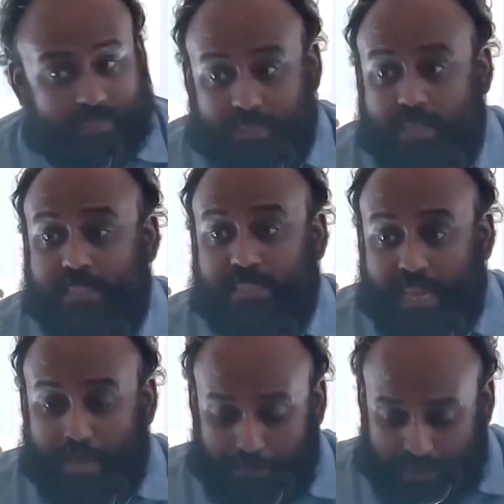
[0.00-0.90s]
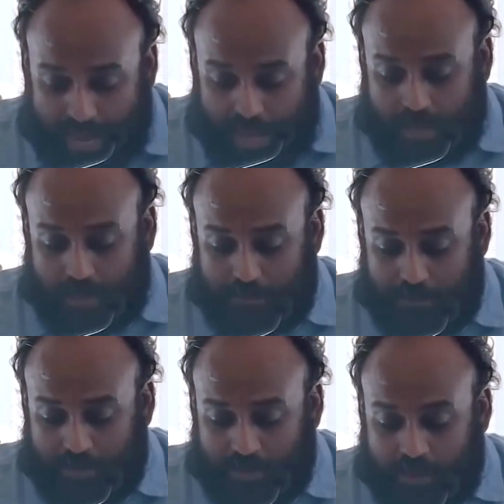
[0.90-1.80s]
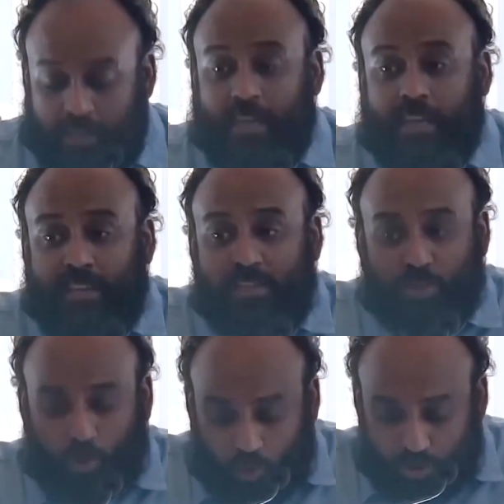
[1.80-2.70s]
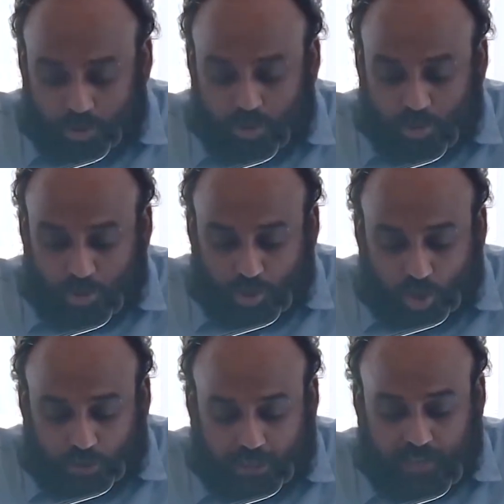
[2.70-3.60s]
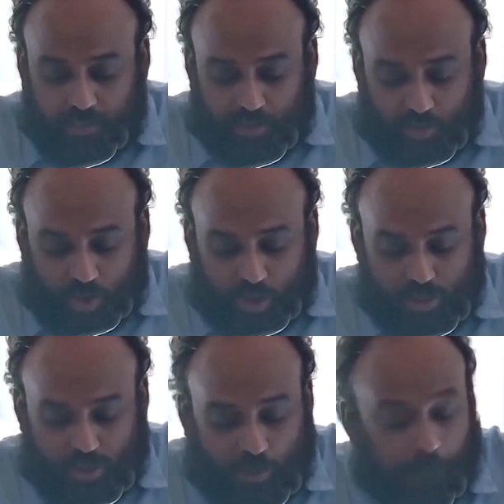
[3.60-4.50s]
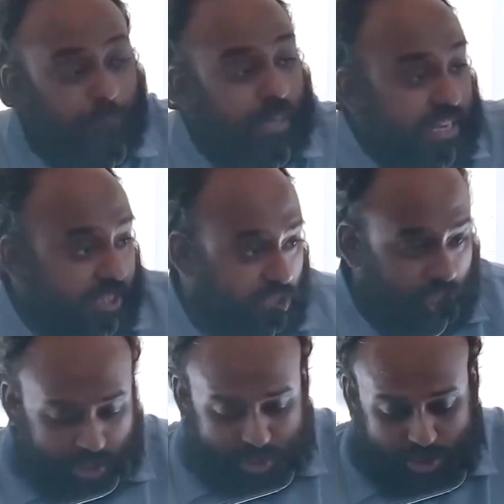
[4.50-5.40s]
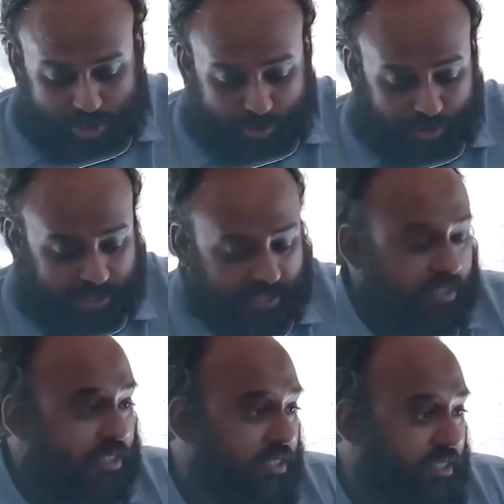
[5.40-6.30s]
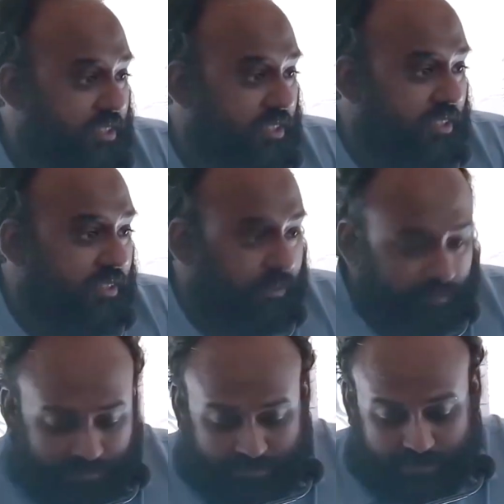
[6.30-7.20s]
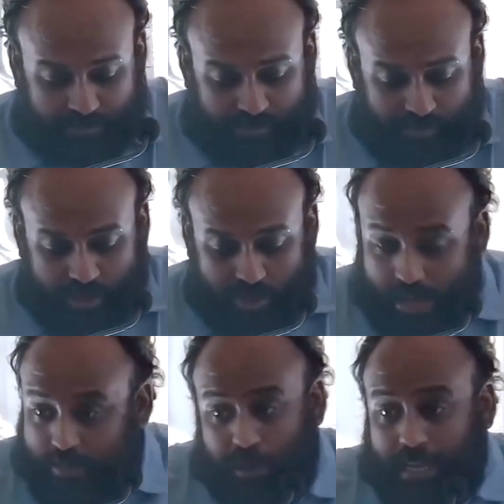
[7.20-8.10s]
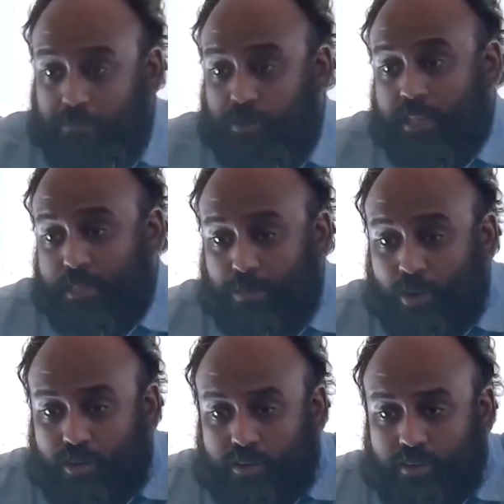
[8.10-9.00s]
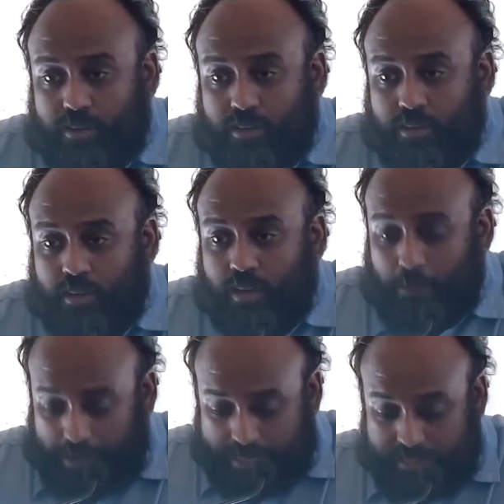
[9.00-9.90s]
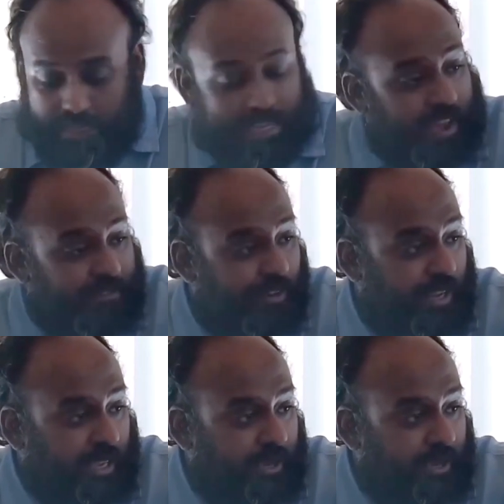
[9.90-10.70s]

the same time, he's also talking to God's complete church through this. So as we come to this book, we listen carefully